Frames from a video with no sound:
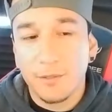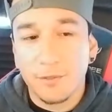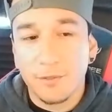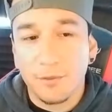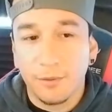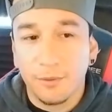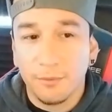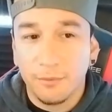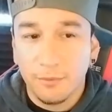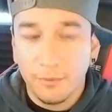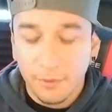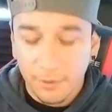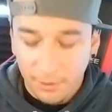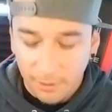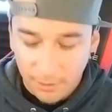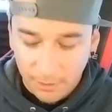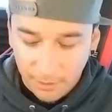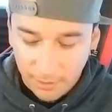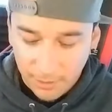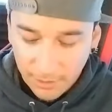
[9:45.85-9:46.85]
so
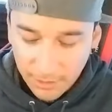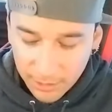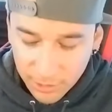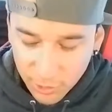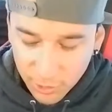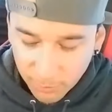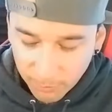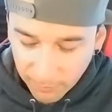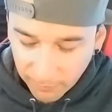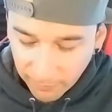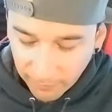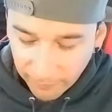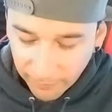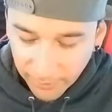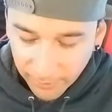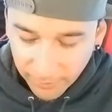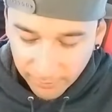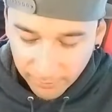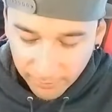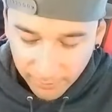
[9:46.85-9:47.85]
it should be really
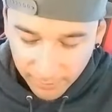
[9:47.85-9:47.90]
good.